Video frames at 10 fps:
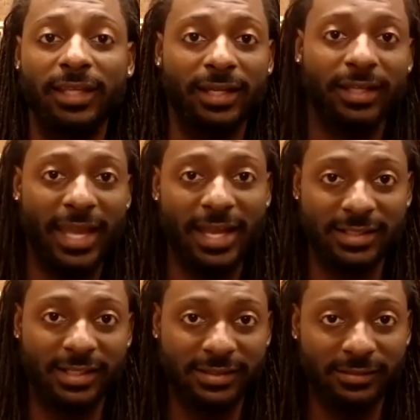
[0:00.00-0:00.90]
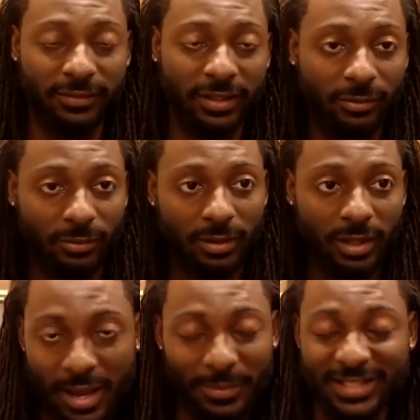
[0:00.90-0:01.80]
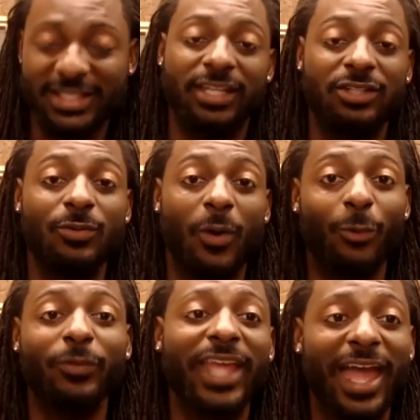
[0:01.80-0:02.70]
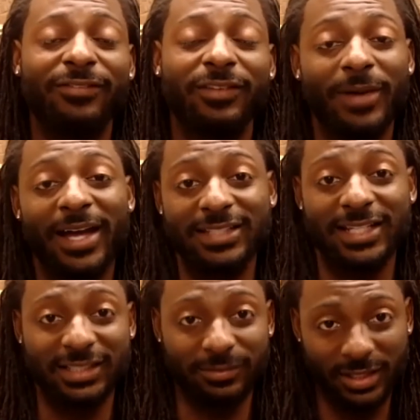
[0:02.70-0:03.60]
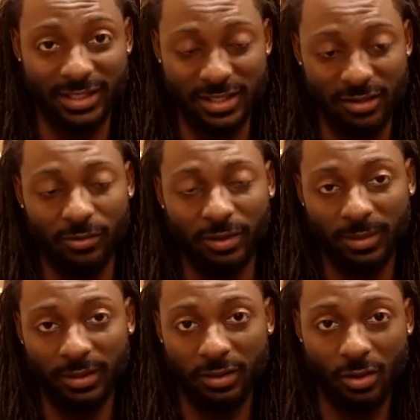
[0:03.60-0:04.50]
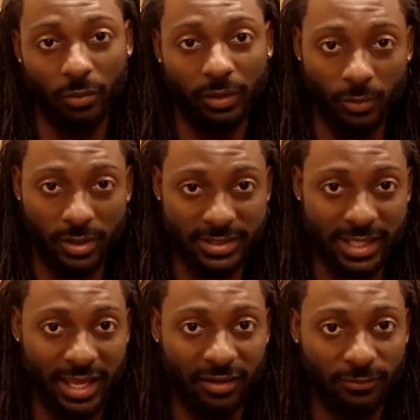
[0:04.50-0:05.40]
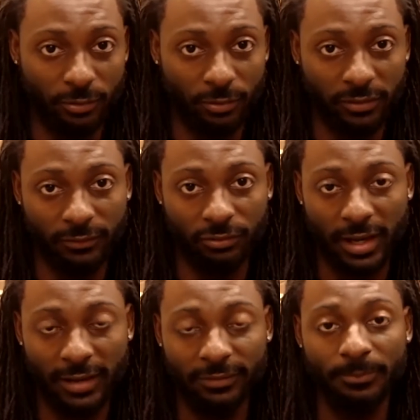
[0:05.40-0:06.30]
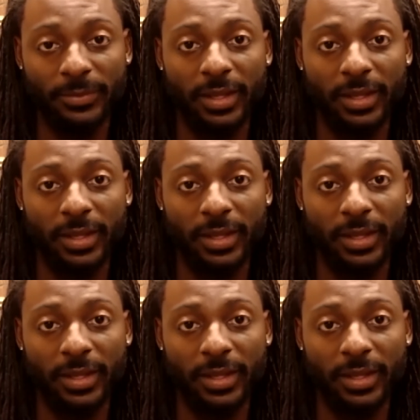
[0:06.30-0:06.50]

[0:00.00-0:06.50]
get a gas guzzling vehicle. I'm not saying you only have to buy Tesla because they're going to be the only ones that has full self-driving.